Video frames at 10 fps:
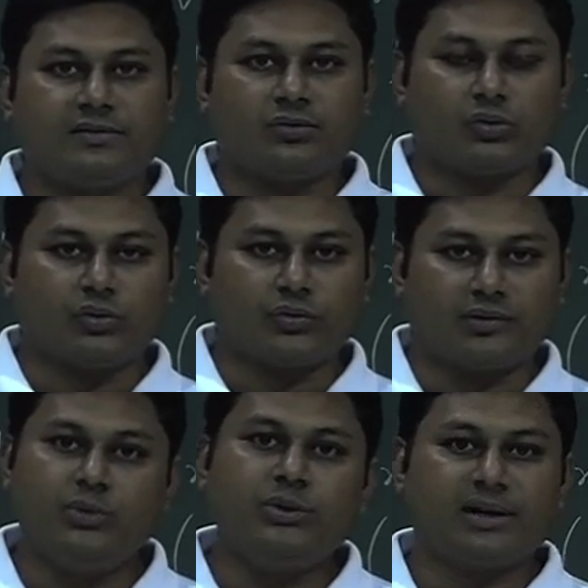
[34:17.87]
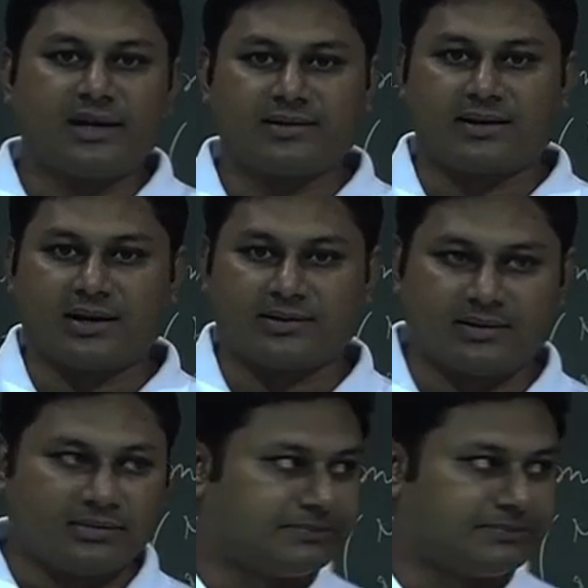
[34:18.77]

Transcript: So see you in the next class.